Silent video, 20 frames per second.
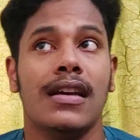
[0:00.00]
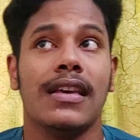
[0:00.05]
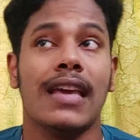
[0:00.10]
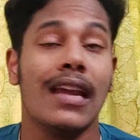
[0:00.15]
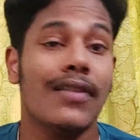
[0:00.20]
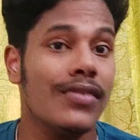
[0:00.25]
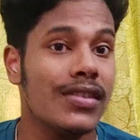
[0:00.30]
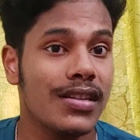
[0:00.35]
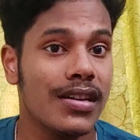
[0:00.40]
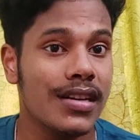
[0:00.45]

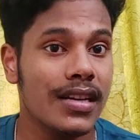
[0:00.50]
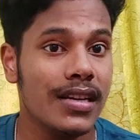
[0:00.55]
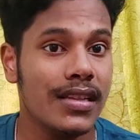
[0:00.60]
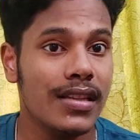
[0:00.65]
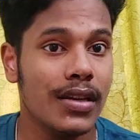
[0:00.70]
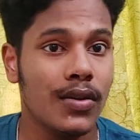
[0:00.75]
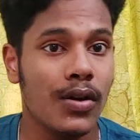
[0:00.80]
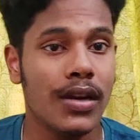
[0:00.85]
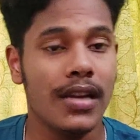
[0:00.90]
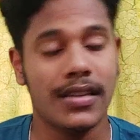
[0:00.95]
can we study in
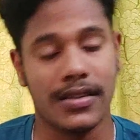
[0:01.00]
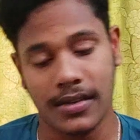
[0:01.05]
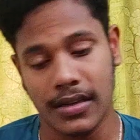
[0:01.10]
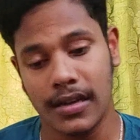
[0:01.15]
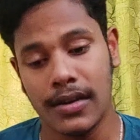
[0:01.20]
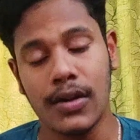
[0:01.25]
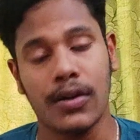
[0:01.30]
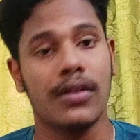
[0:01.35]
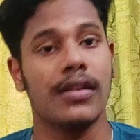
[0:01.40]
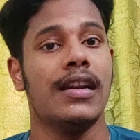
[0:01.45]
the college?
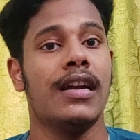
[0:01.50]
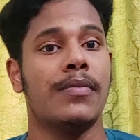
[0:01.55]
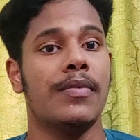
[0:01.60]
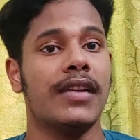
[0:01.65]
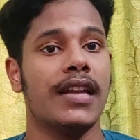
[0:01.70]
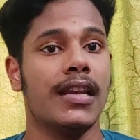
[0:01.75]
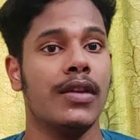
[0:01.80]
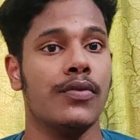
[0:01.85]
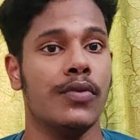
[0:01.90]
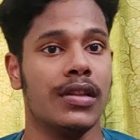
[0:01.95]
Look, let me
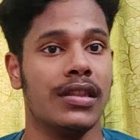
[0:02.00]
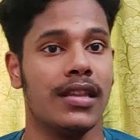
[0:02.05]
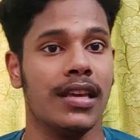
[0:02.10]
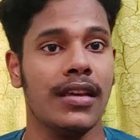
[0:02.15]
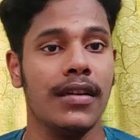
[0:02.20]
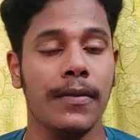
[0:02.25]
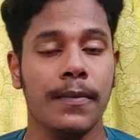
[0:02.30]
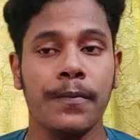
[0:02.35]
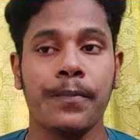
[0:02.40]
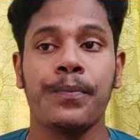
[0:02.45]
tell you one
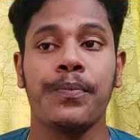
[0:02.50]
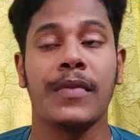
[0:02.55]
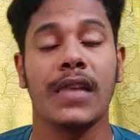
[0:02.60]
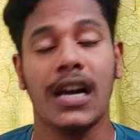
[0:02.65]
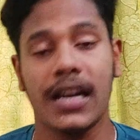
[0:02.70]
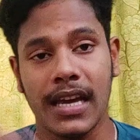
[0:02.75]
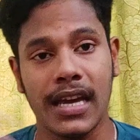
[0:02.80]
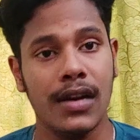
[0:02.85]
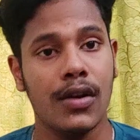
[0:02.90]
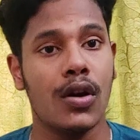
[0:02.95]
thing.
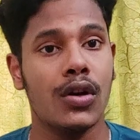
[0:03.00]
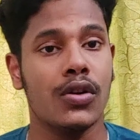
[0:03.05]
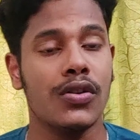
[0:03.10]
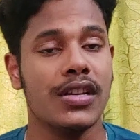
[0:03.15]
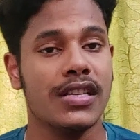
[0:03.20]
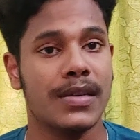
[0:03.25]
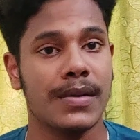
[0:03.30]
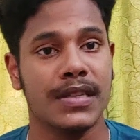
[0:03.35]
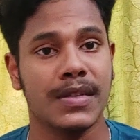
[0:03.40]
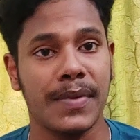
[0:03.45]
Again, not to
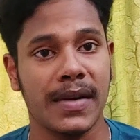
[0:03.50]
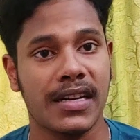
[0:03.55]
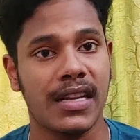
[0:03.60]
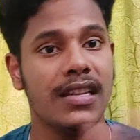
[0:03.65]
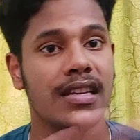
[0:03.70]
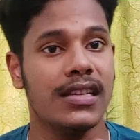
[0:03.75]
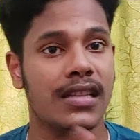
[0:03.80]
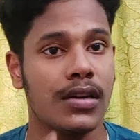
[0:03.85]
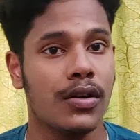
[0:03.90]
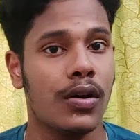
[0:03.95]
disrespect
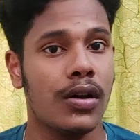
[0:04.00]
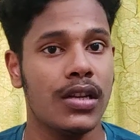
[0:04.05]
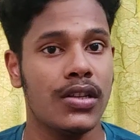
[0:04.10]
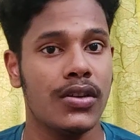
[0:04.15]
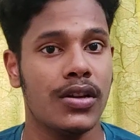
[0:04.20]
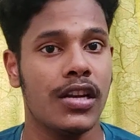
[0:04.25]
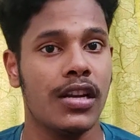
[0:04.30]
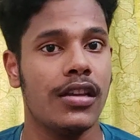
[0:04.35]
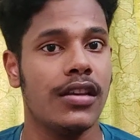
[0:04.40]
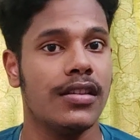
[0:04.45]
any other college
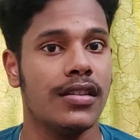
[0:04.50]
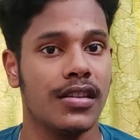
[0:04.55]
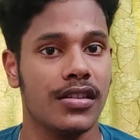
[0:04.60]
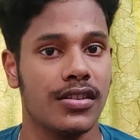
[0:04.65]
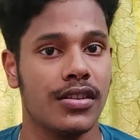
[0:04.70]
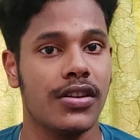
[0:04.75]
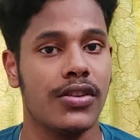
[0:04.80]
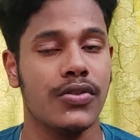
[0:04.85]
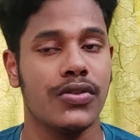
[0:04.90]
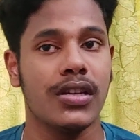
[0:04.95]
or any other
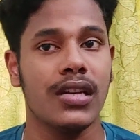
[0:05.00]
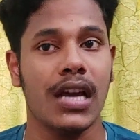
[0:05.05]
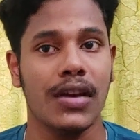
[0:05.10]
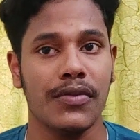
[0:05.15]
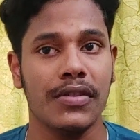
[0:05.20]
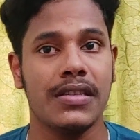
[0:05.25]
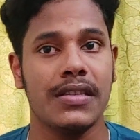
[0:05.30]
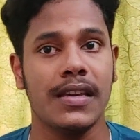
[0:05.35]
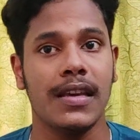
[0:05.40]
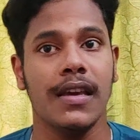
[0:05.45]
institution, I
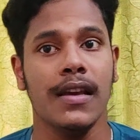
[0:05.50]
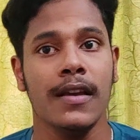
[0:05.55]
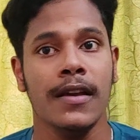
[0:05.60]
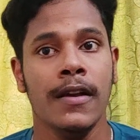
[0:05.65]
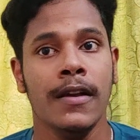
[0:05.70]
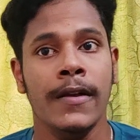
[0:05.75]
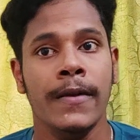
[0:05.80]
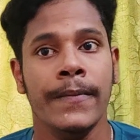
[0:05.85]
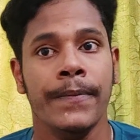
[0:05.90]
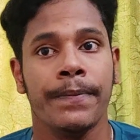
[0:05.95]
would say,
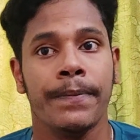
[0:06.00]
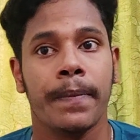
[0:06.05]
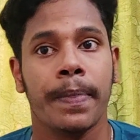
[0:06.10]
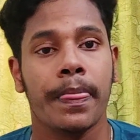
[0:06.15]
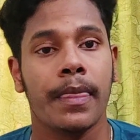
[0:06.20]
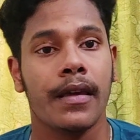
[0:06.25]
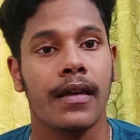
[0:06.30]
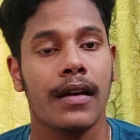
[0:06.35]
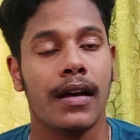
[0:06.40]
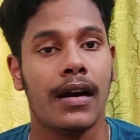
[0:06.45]

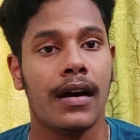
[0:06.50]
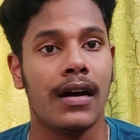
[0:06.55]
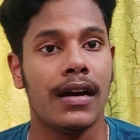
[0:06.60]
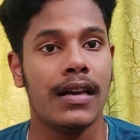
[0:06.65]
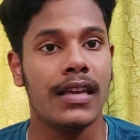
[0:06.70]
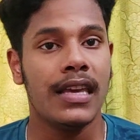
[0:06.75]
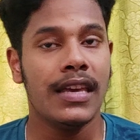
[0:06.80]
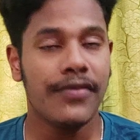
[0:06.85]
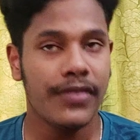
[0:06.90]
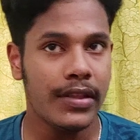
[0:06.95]

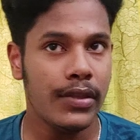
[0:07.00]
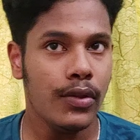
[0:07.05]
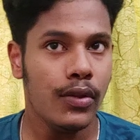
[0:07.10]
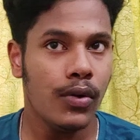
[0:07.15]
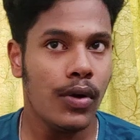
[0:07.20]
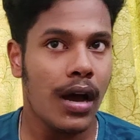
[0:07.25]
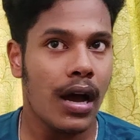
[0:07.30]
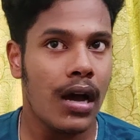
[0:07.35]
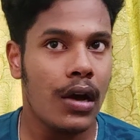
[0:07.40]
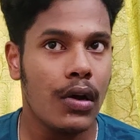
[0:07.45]
even
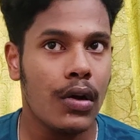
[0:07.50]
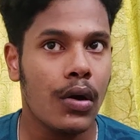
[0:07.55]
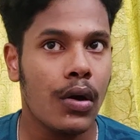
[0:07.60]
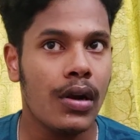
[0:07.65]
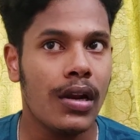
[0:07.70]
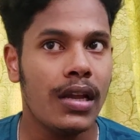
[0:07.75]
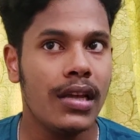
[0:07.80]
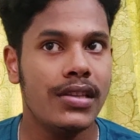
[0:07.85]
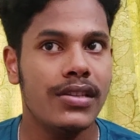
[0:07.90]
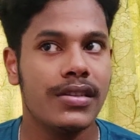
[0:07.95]
though our
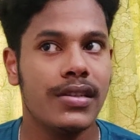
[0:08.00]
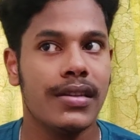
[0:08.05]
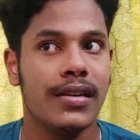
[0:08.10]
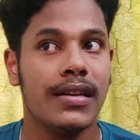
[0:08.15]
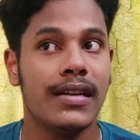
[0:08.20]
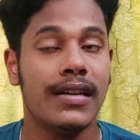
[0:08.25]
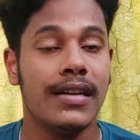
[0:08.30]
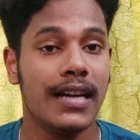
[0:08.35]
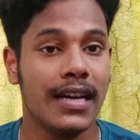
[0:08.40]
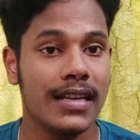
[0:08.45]
college
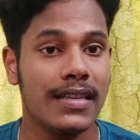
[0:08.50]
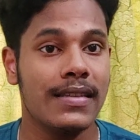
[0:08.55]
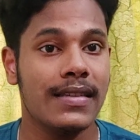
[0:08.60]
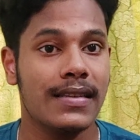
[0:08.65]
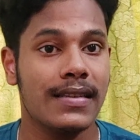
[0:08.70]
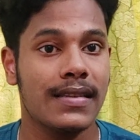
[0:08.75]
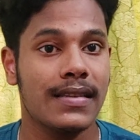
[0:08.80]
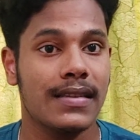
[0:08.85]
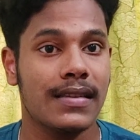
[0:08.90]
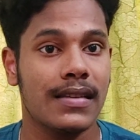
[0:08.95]

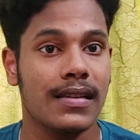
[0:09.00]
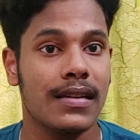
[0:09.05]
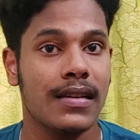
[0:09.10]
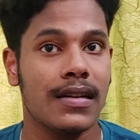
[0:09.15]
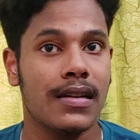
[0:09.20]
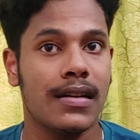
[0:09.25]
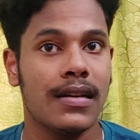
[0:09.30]
does, there